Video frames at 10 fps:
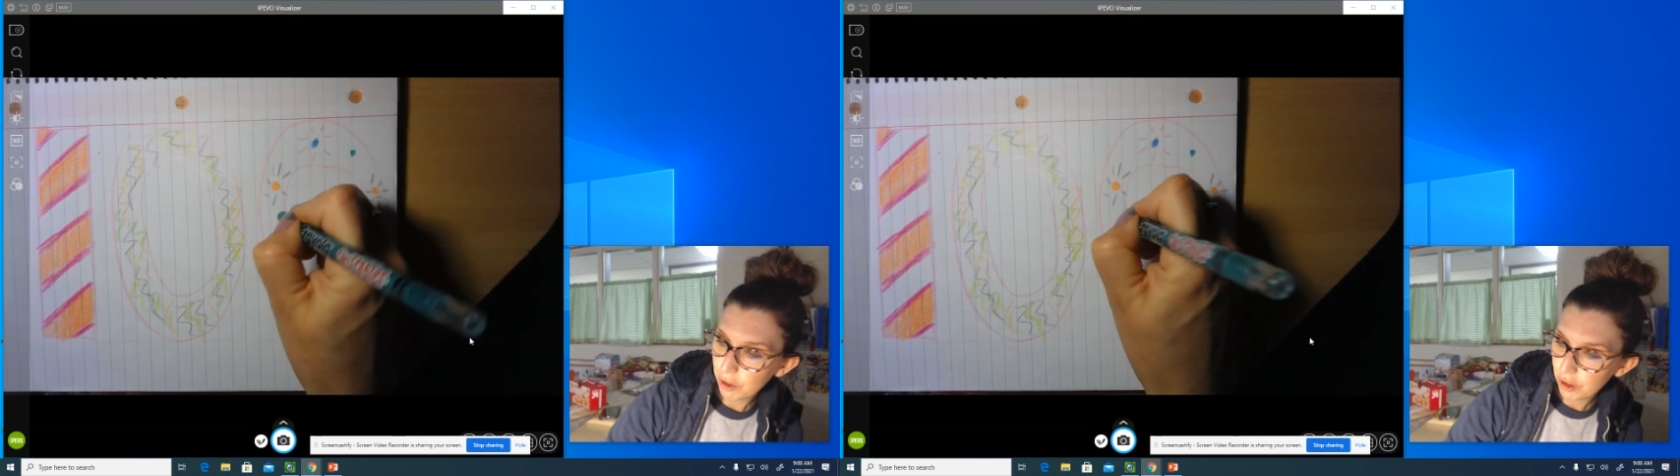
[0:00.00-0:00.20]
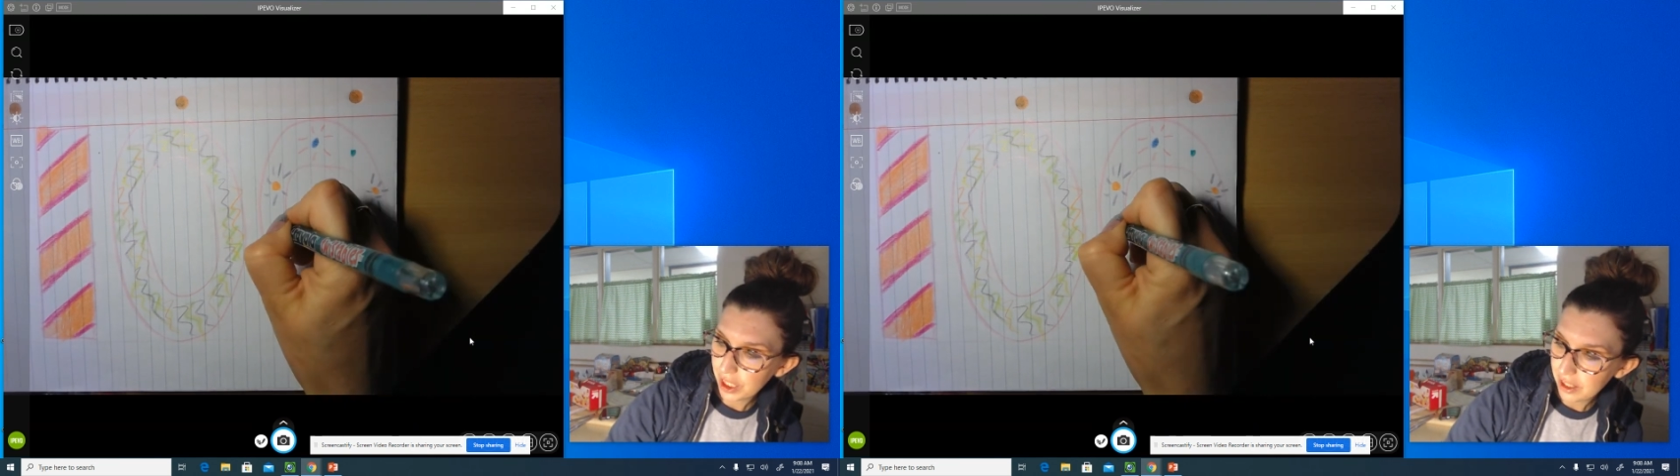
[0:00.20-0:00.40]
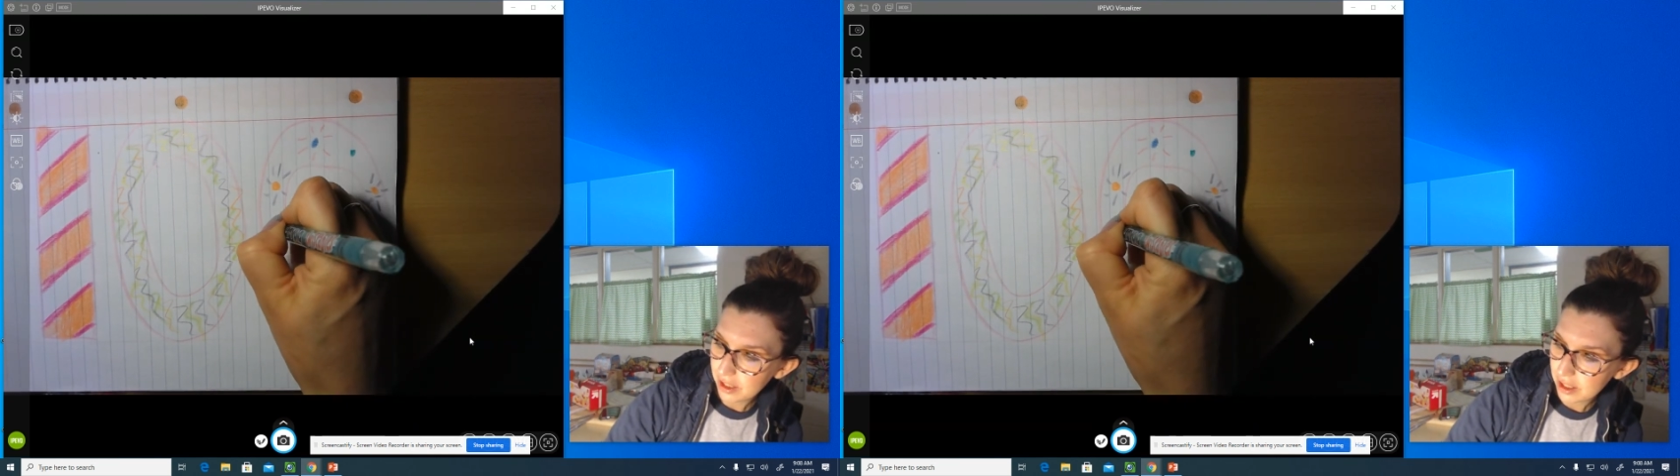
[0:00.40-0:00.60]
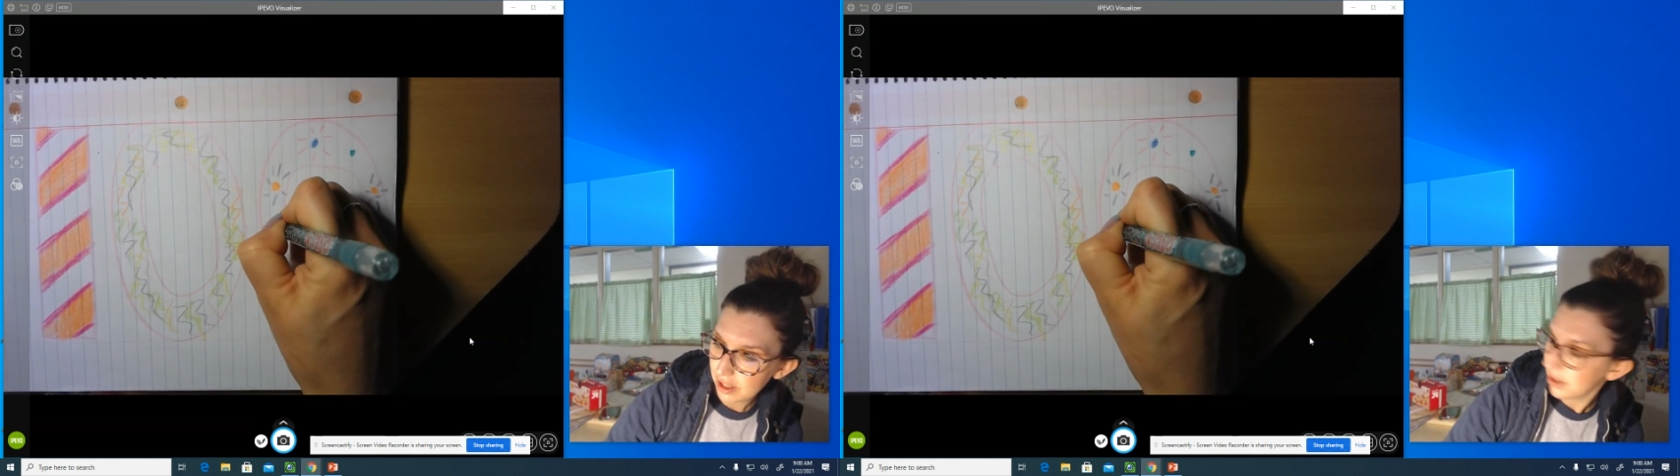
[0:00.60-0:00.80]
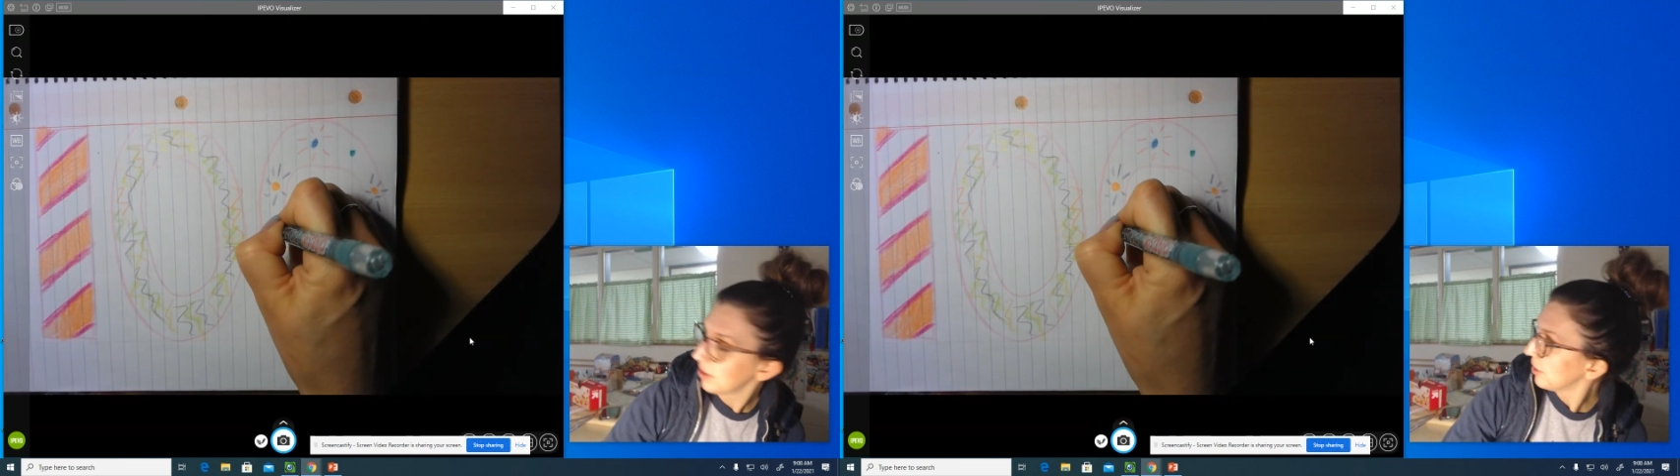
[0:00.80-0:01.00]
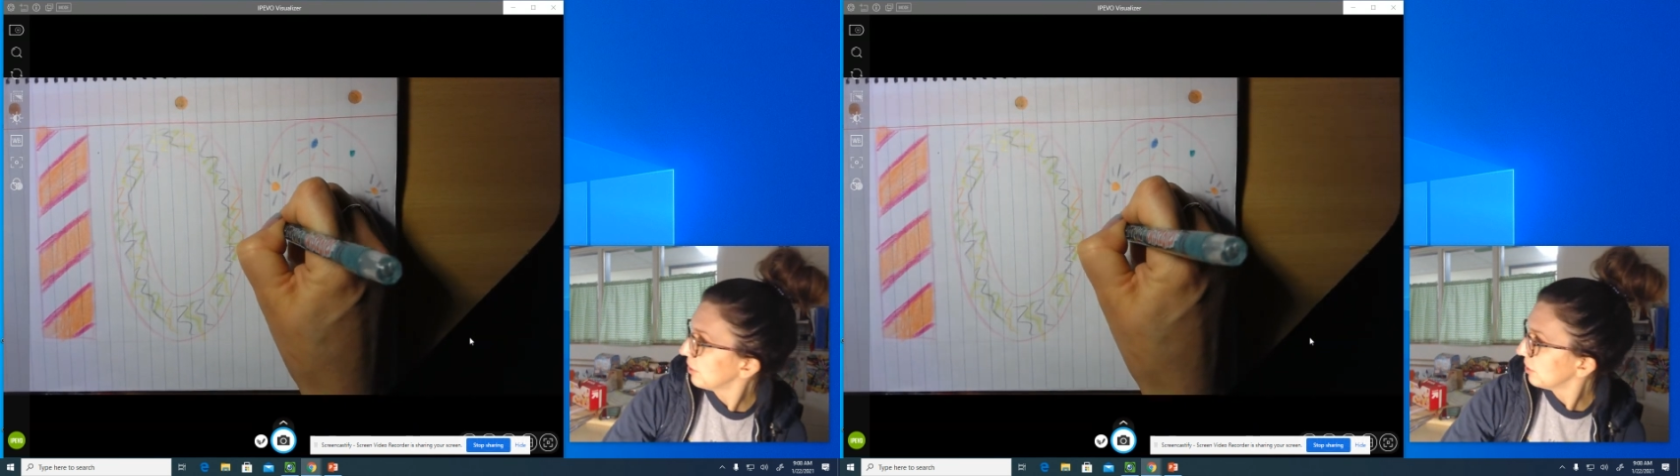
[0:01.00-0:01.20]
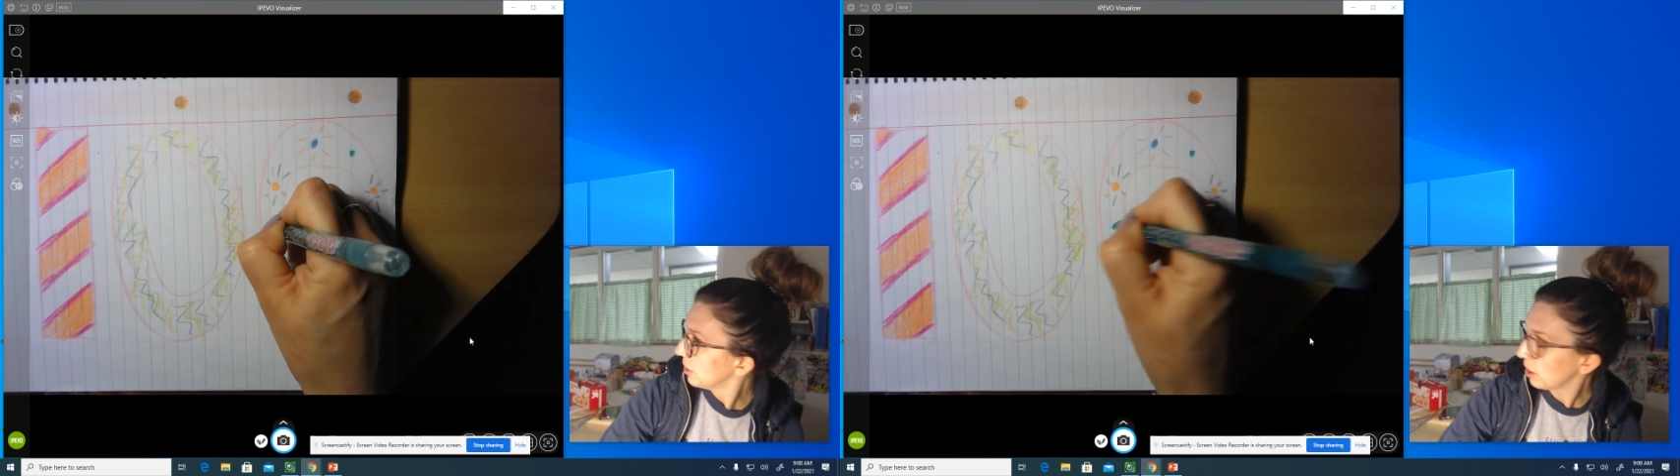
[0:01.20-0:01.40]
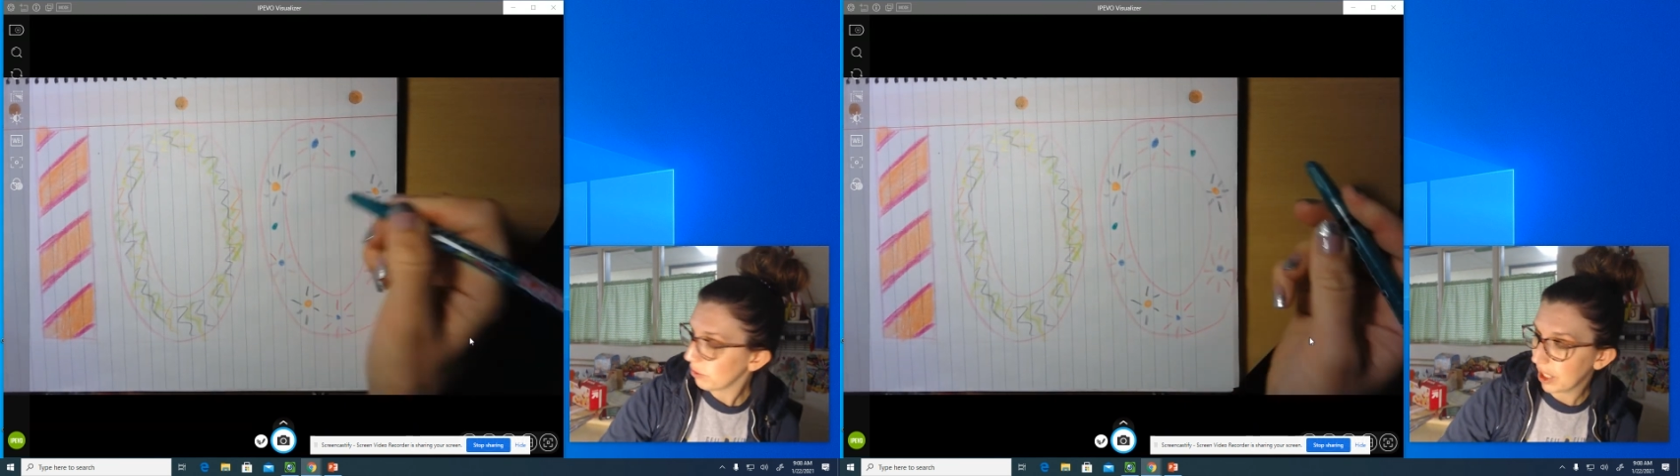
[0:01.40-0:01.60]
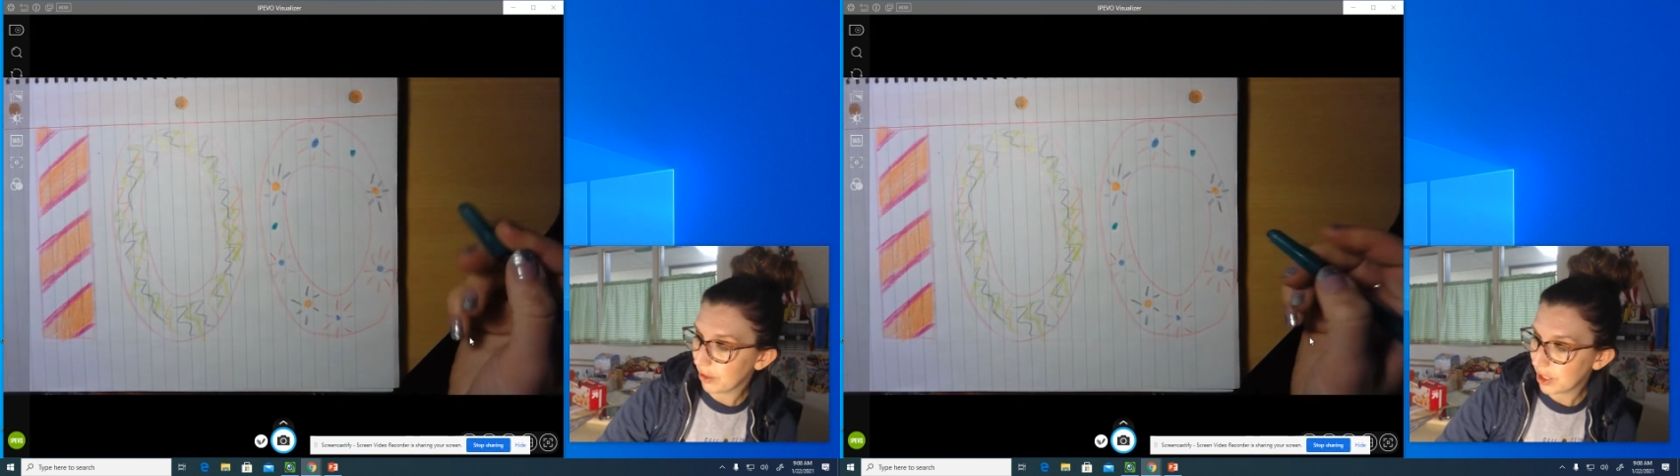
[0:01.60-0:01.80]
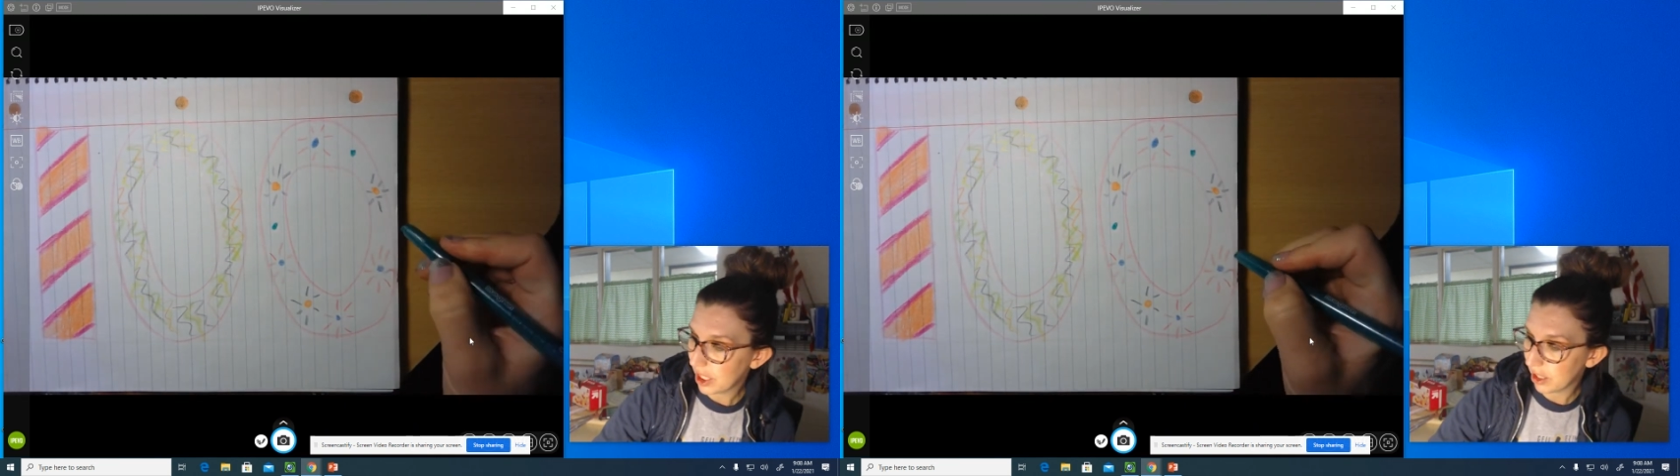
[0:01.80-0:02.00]
greens
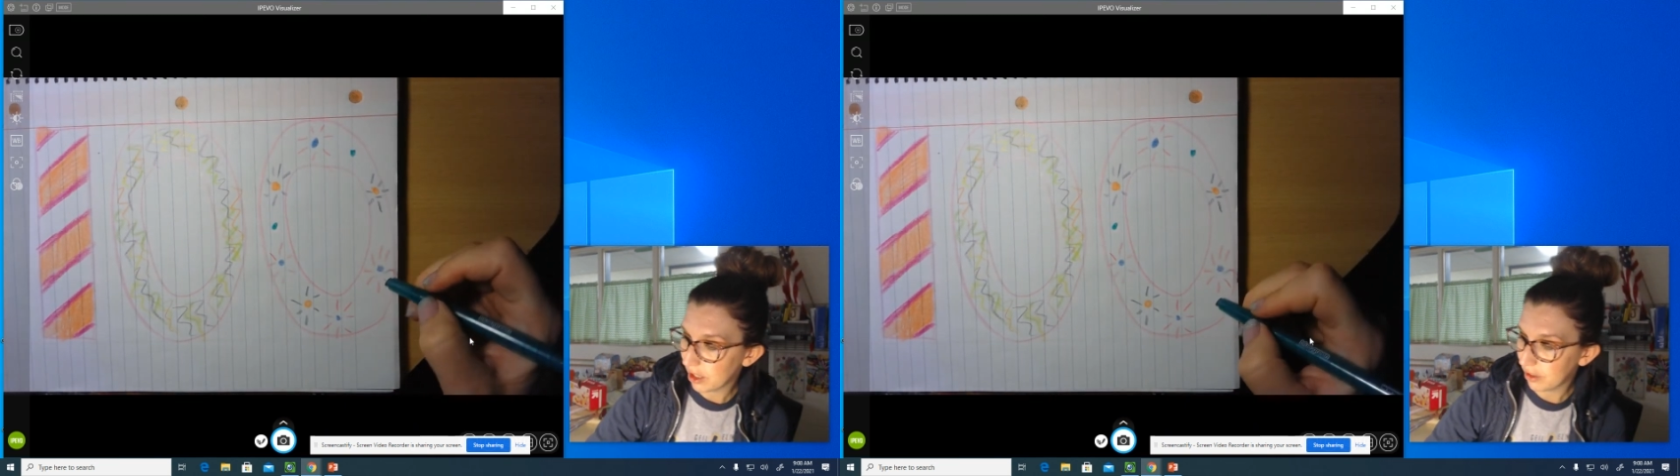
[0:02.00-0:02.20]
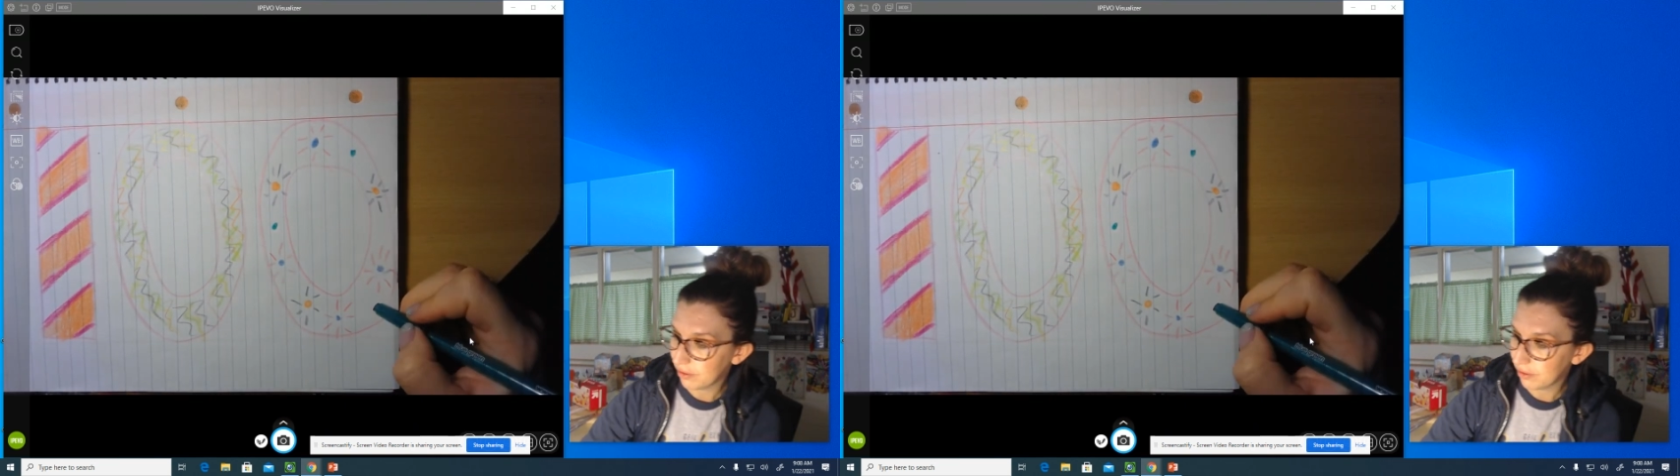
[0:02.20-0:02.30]
around here.